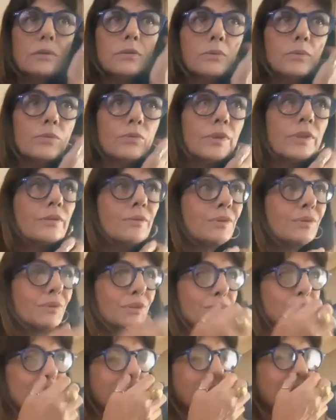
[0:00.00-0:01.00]
We
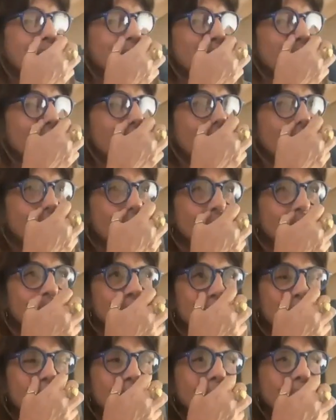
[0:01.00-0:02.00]
took a lot of photos,
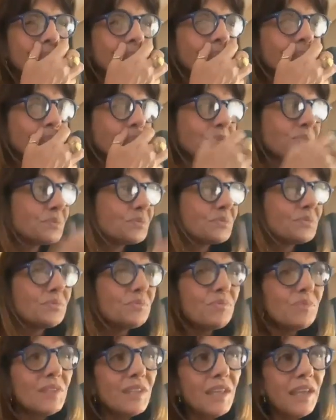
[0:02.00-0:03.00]

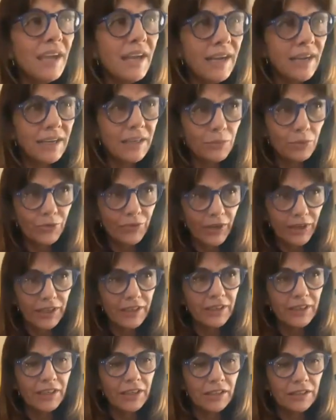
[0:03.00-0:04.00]
and we
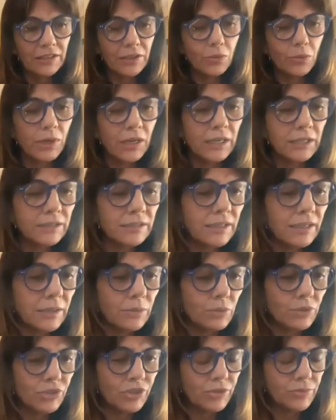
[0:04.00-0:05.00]
finally got the one that
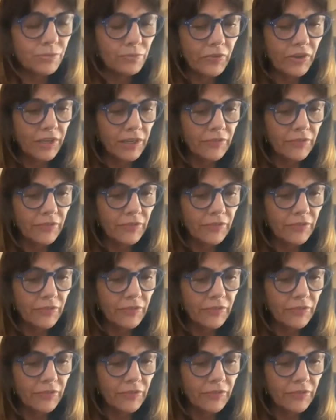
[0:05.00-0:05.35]
was very,